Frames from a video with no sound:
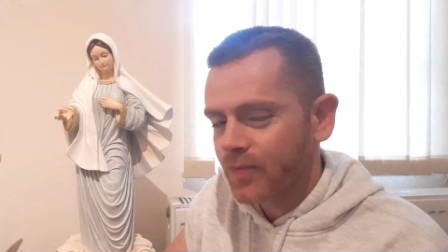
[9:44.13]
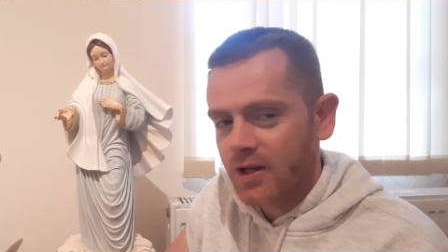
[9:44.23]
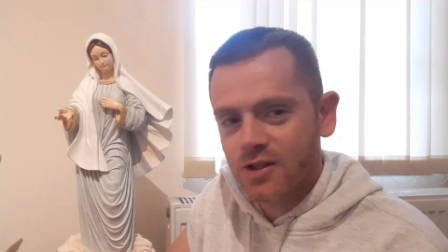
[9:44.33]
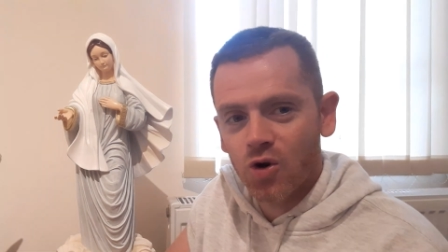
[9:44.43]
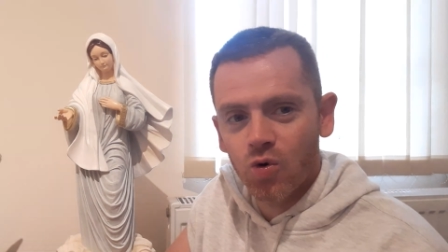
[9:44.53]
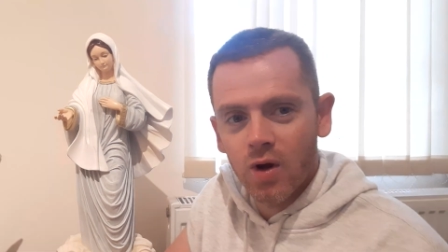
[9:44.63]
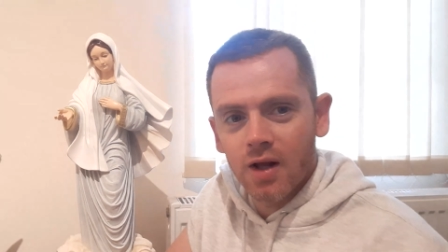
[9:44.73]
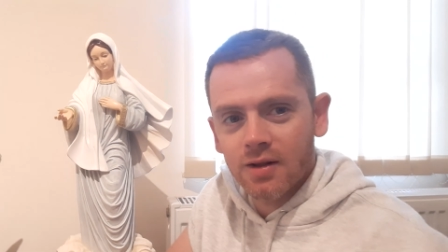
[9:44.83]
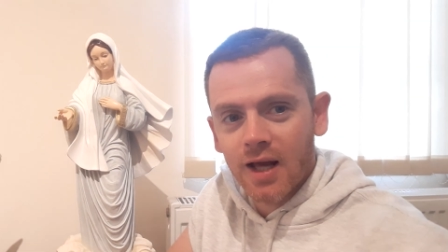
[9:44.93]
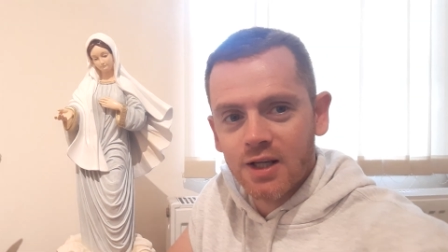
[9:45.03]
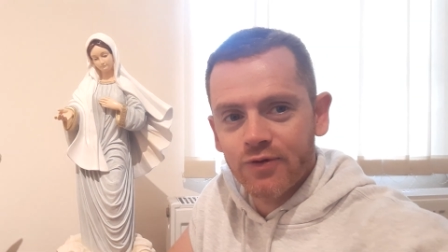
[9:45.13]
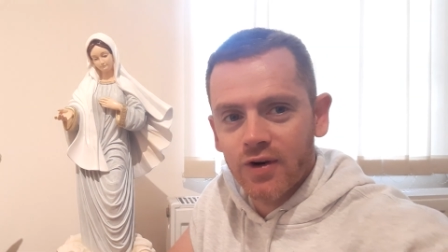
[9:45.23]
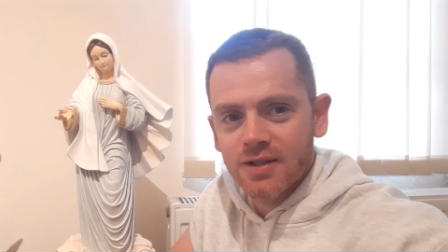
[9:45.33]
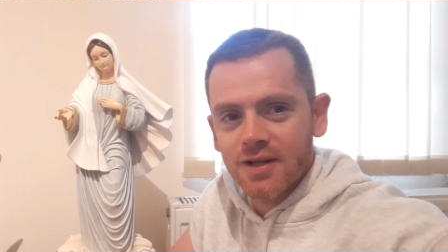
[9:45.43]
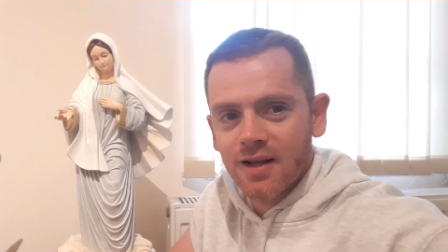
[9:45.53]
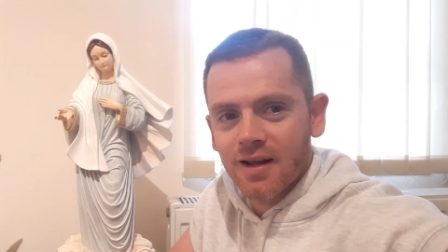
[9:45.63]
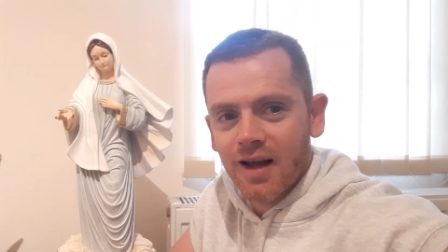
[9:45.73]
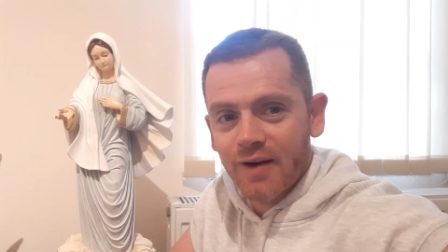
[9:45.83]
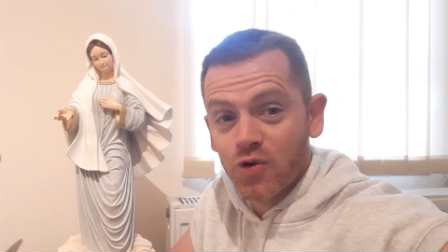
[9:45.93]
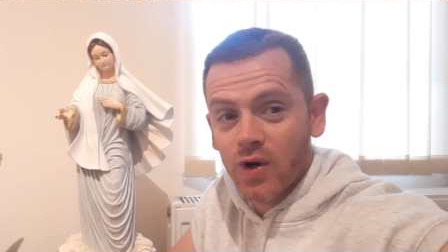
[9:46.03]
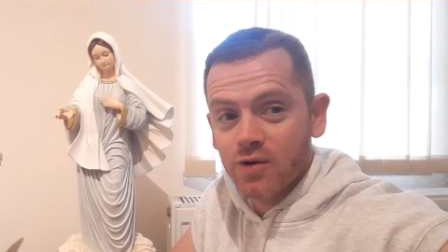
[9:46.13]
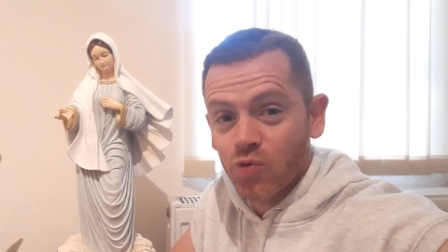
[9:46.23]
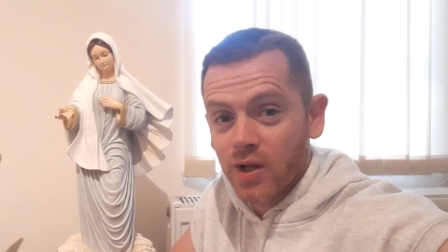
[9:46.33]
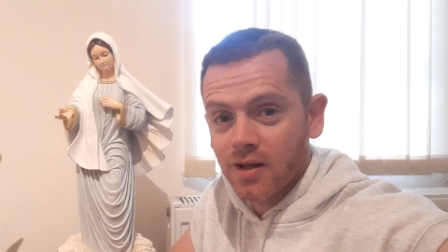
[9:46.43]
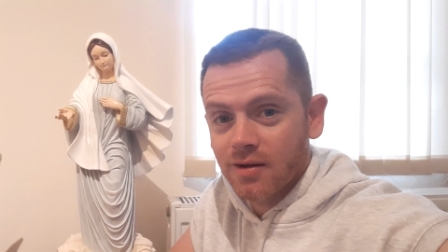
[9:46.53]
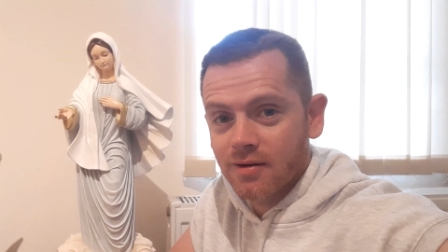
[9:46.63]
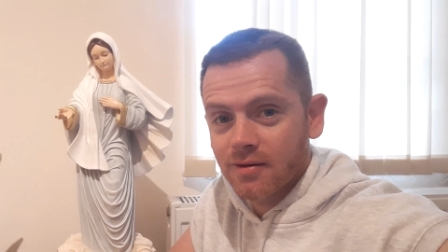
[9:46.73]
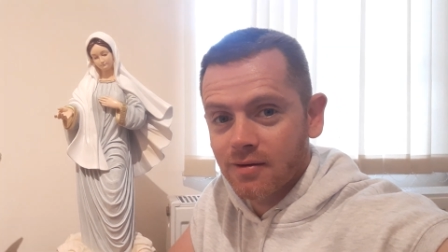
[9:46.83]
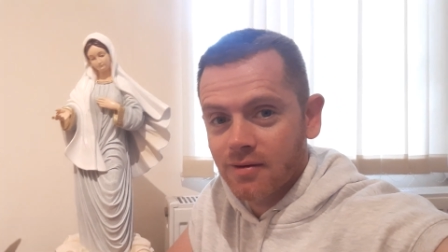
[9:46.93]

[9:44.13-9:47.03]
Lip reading: So thanks for listening. Have a great week.